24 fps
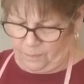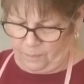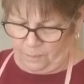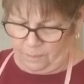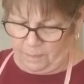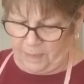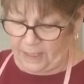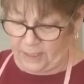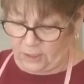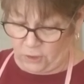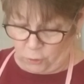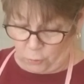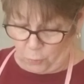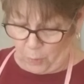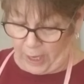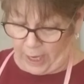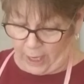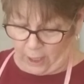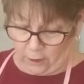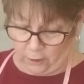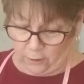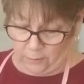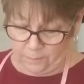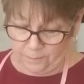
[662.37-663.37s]
mixed
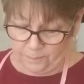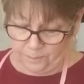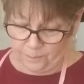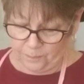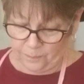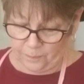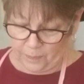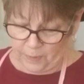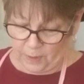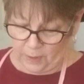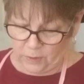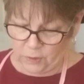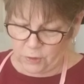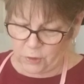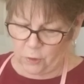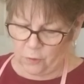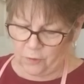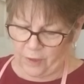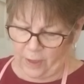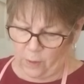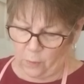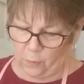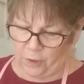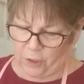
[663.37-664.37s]
well, so
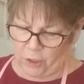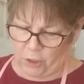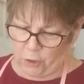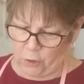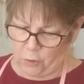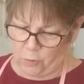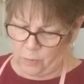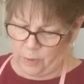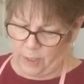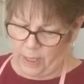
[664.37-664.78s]
that when you